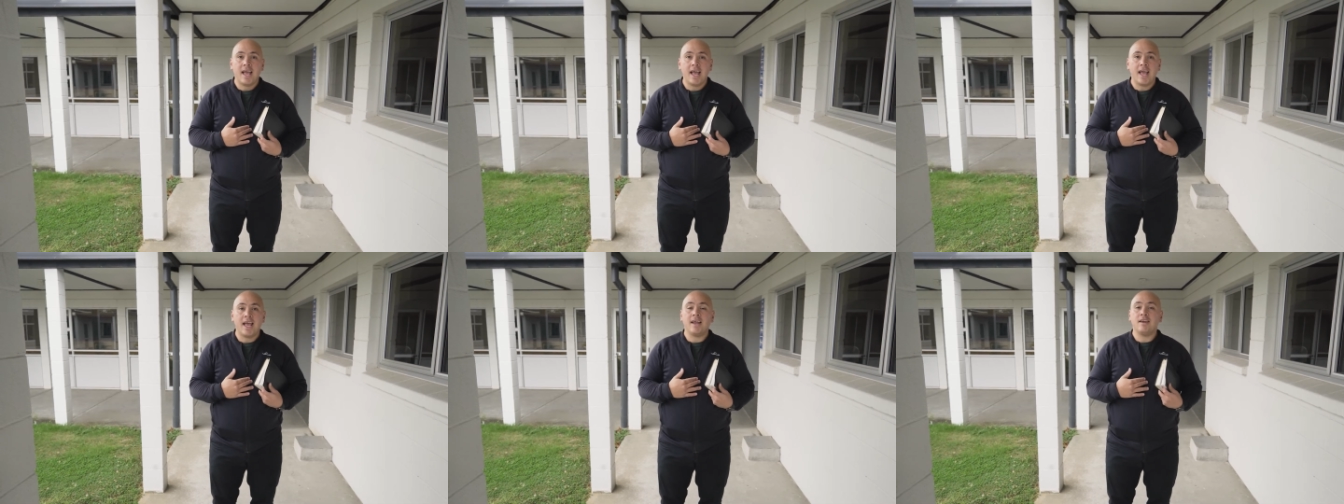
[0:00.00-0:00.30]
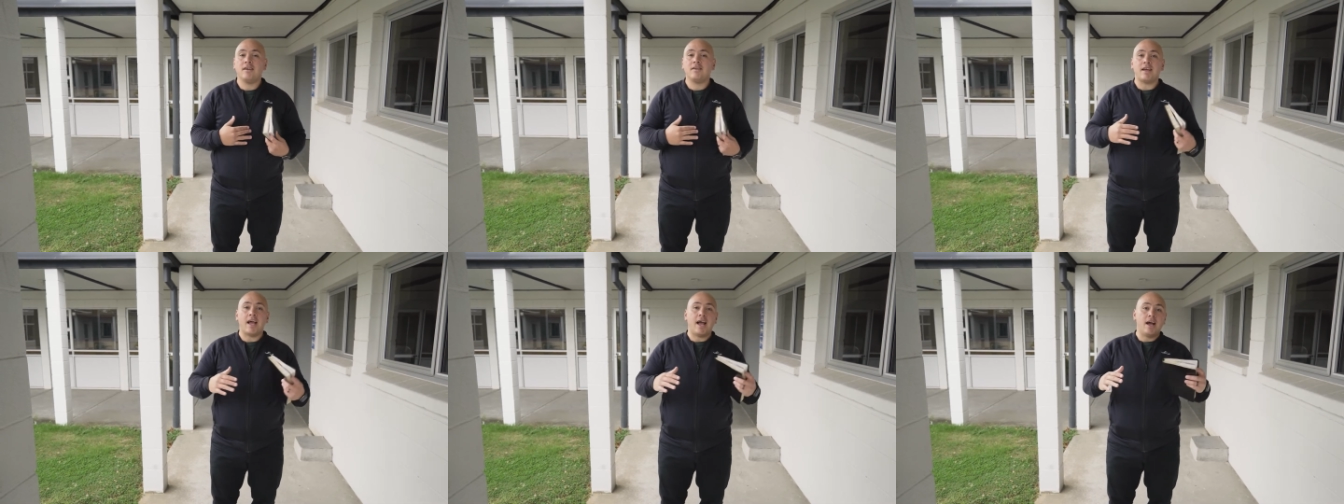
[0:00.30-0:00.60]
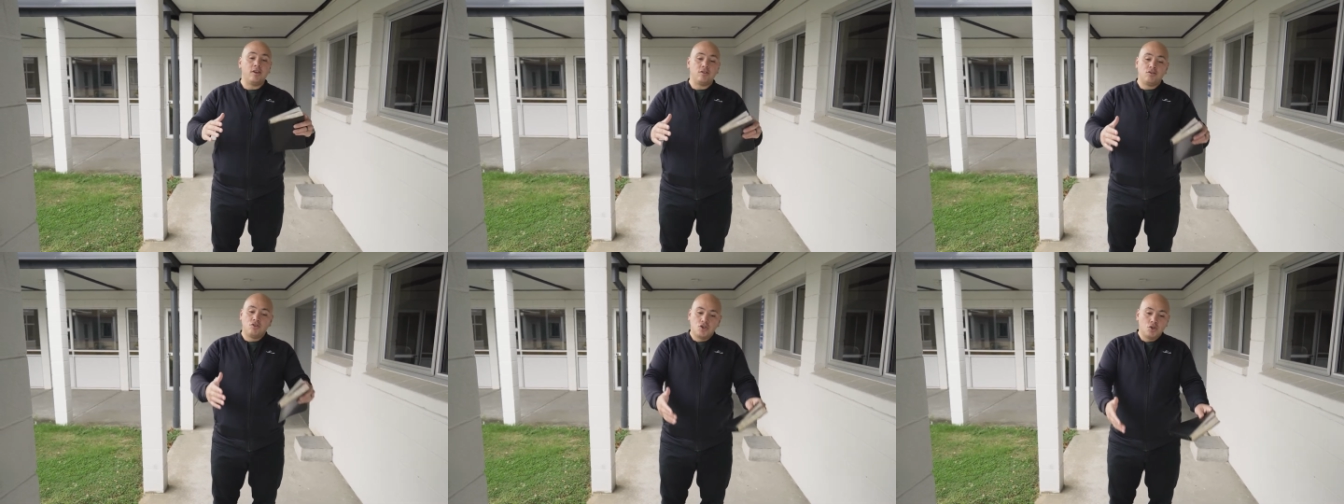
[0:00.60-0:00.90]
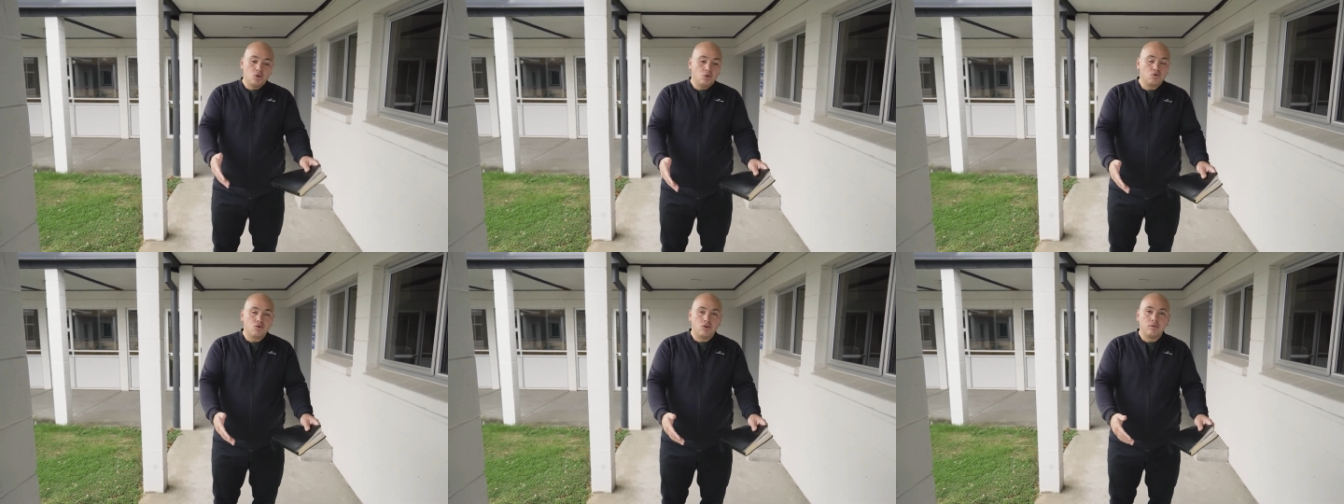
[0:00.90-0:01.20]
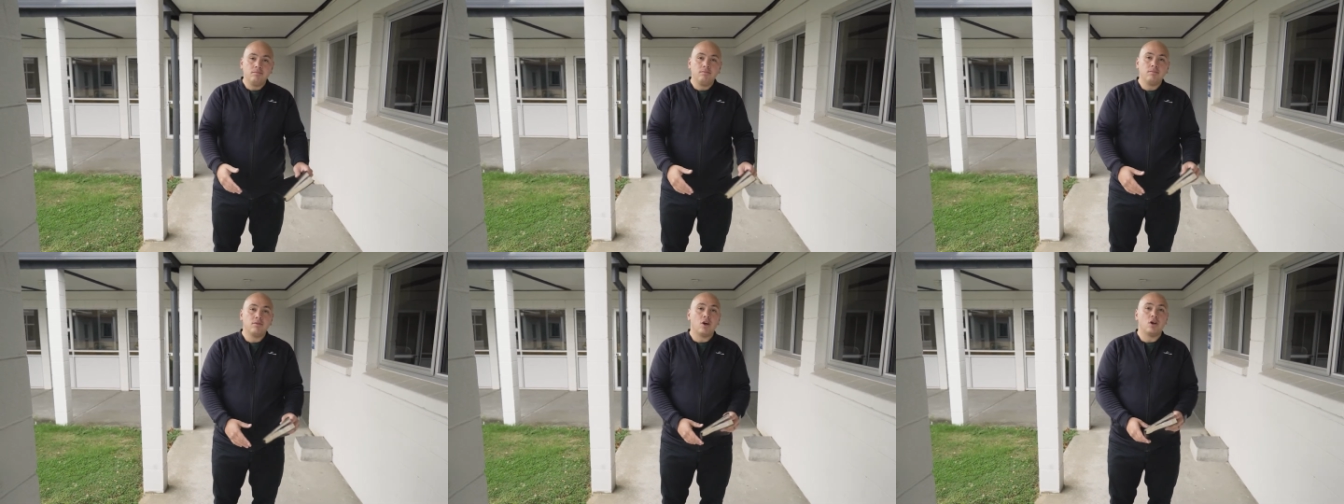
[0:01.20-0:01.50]
and our
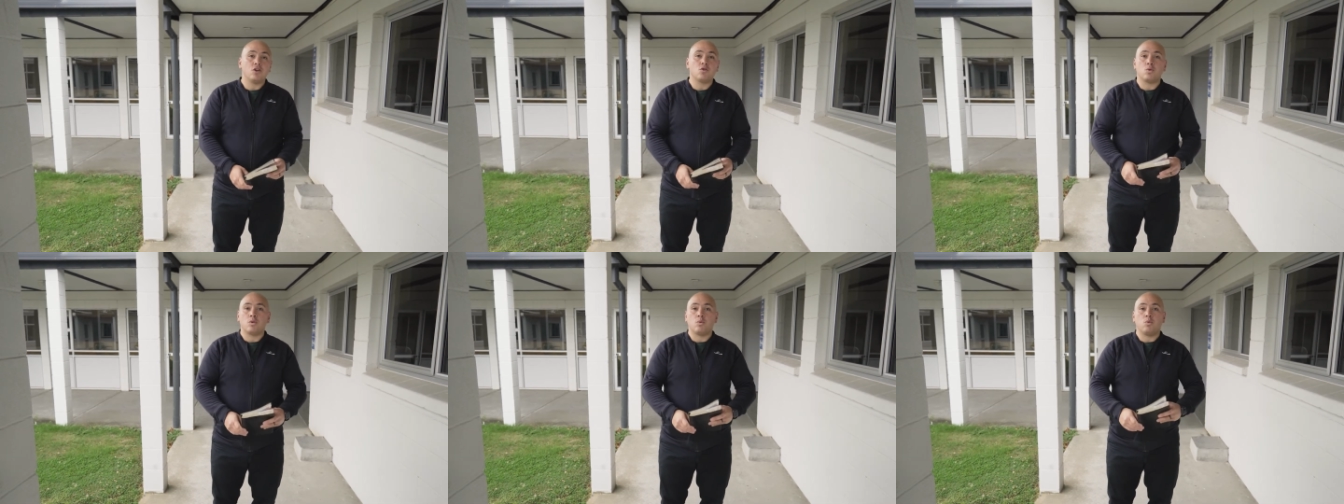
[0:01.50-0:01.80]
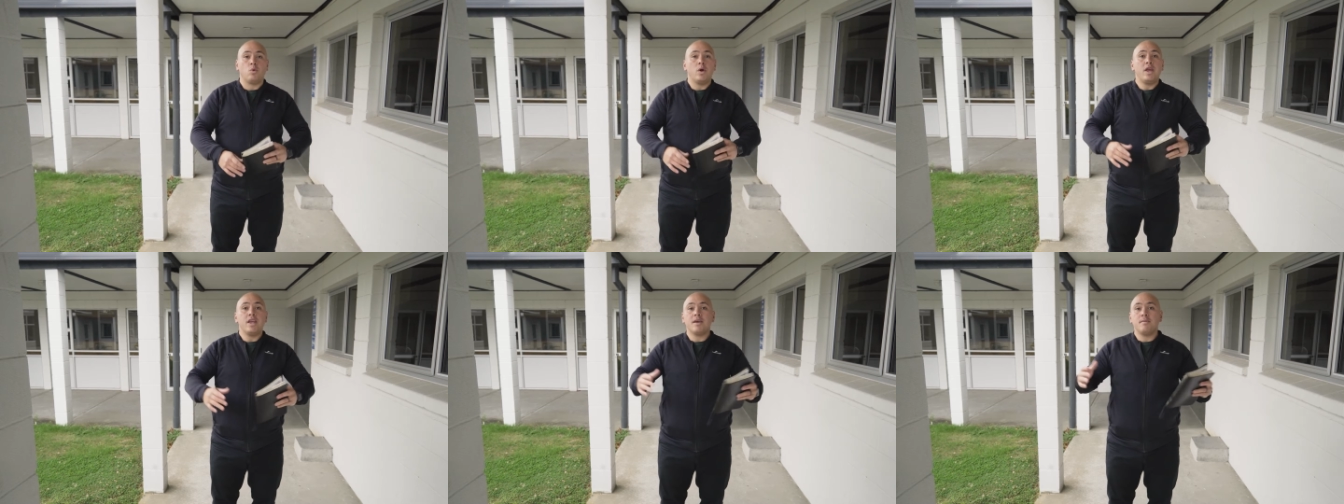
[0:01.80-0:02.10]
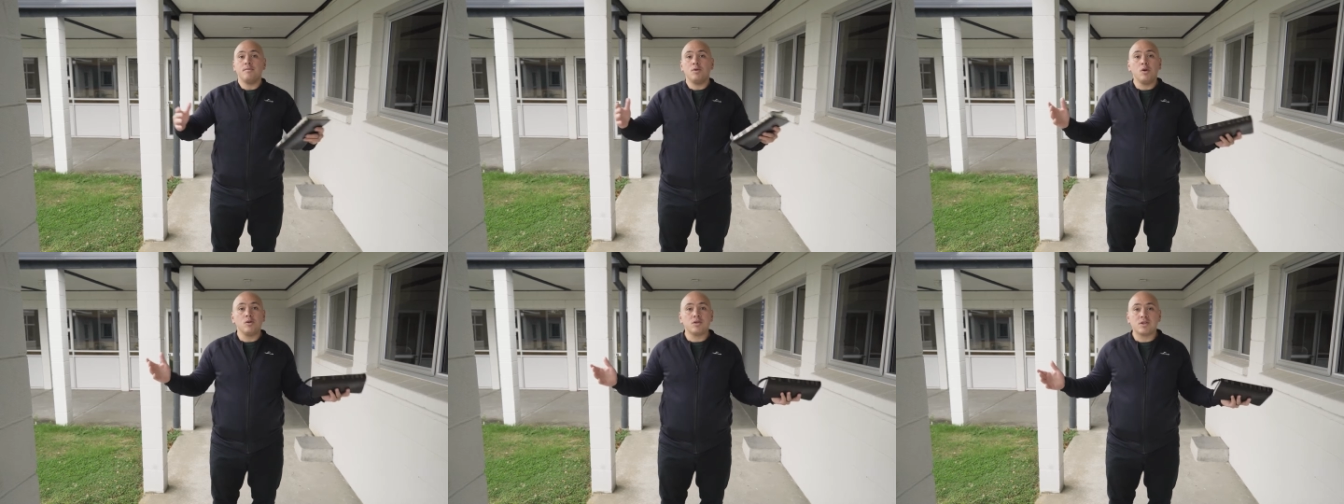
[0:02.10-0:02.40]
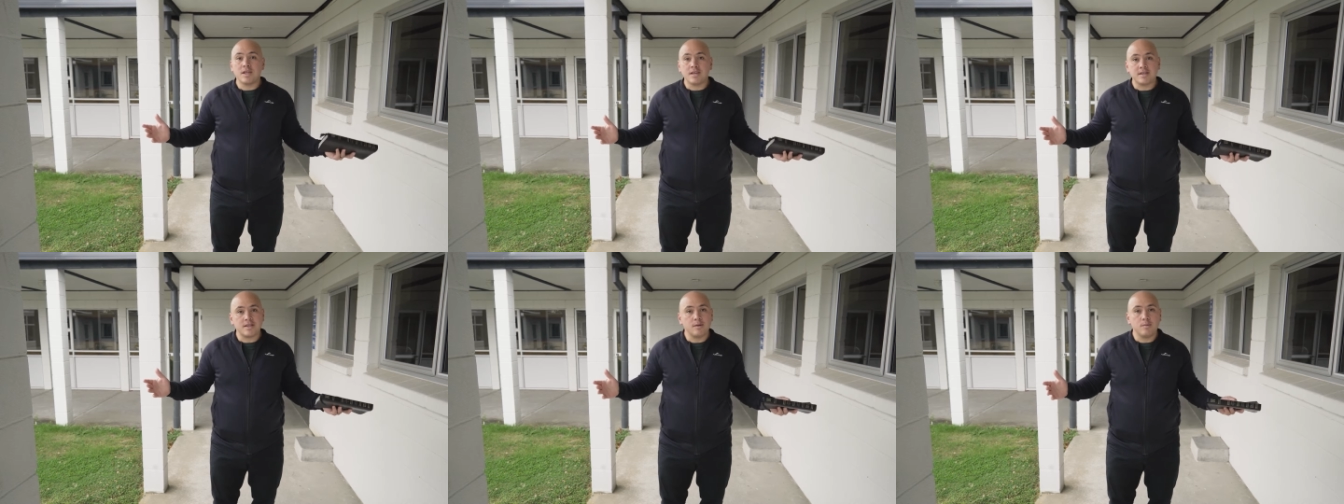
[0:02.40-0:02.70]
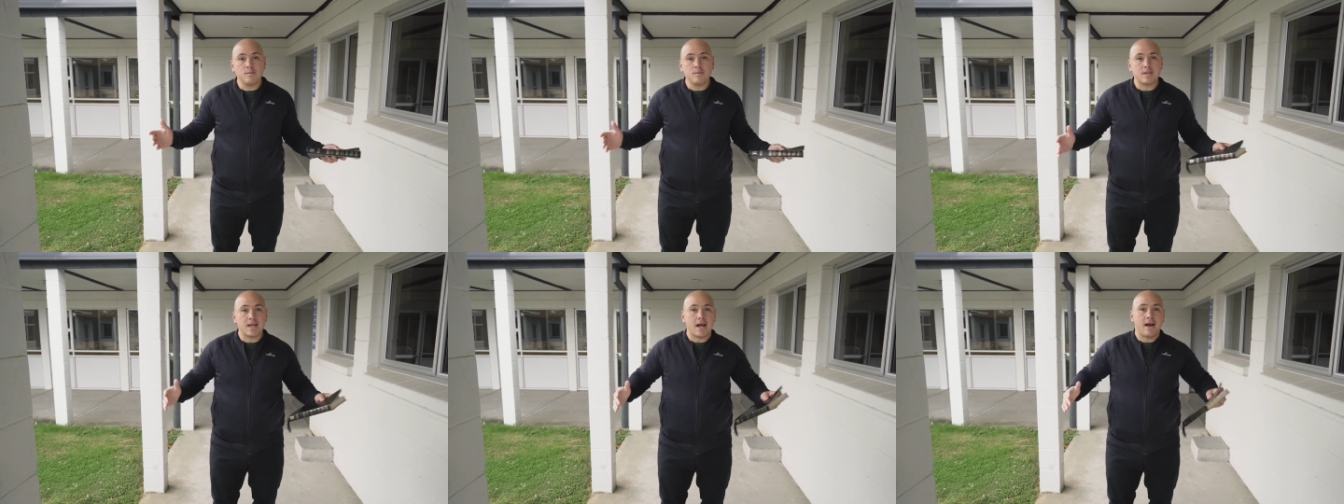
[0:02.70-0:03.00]
children, those with weak immune
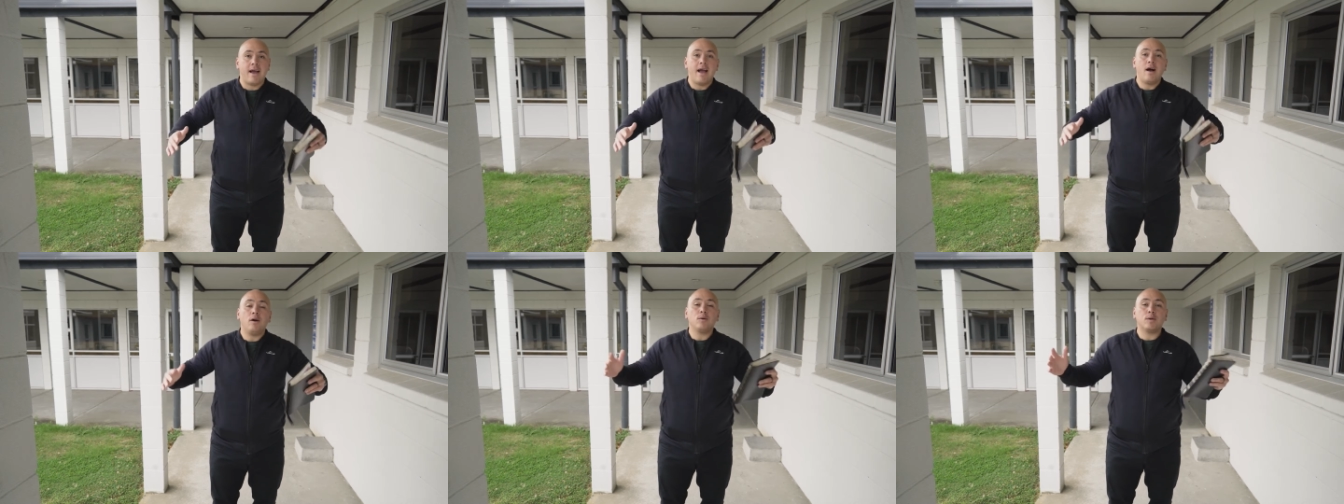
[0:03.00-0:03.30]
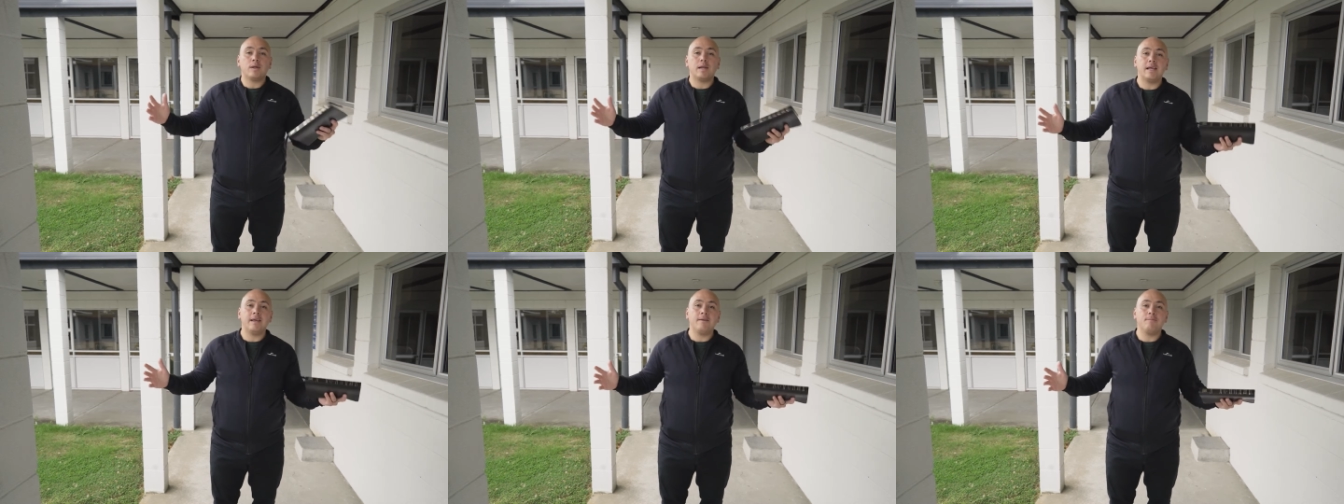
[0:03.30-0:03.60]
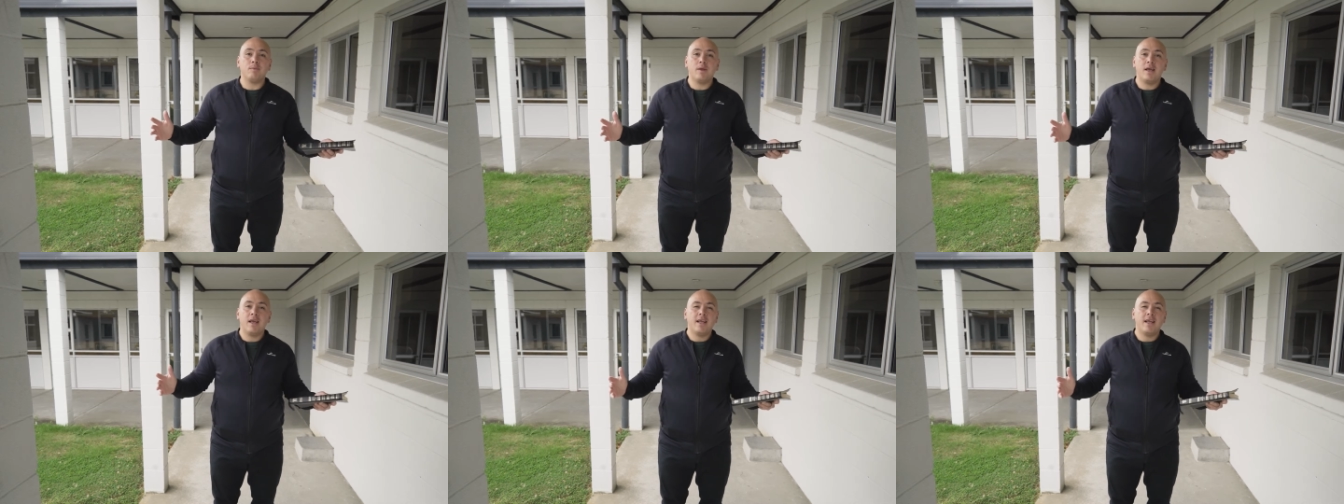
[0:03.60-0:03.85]
systems, our elderly,